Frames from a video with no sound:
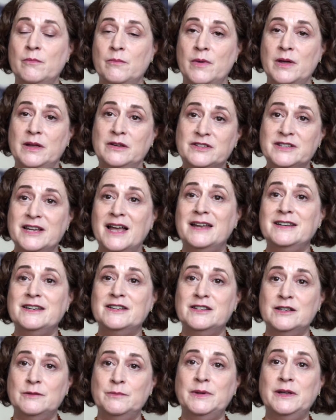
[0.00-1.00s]

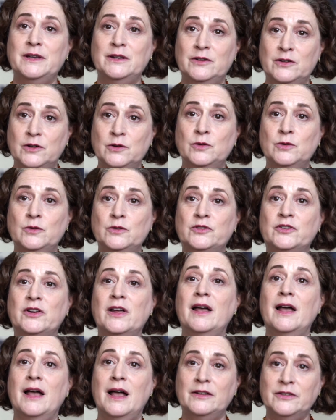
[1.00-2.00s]
intended to be used
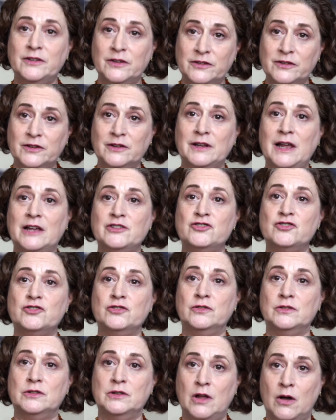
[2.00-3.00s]
as a
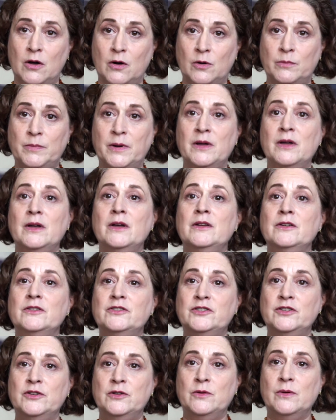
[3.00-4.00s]
celestial globe
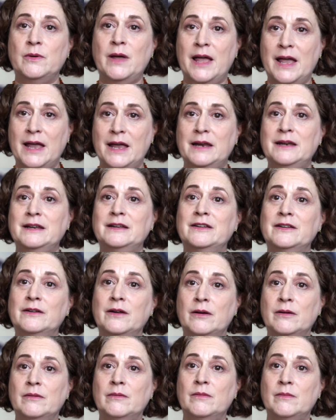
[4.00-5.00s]
to aid in
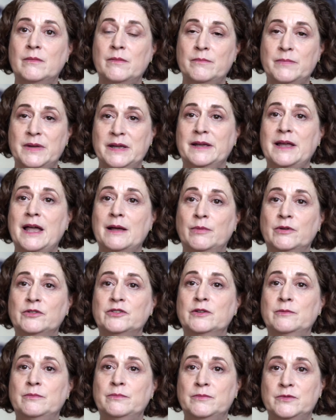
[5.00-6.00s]
being able
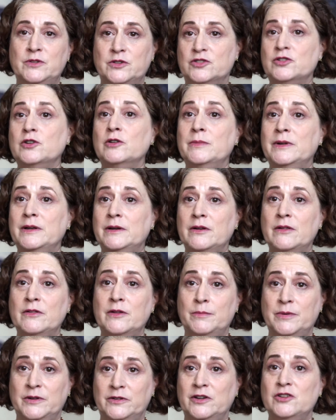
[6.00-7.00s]
to determine the
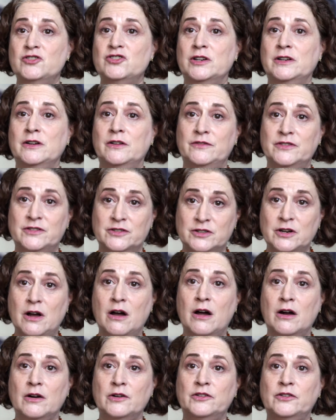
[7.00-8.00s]
position of
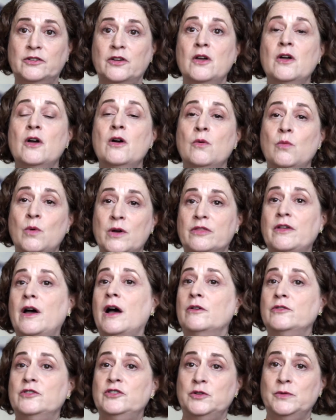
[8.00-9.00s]
stars
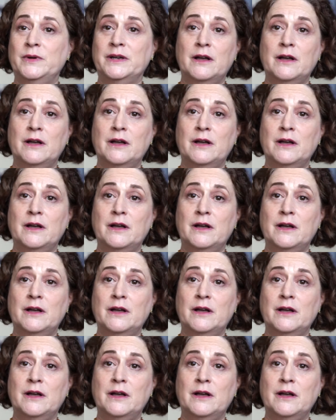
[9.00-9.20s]
without doing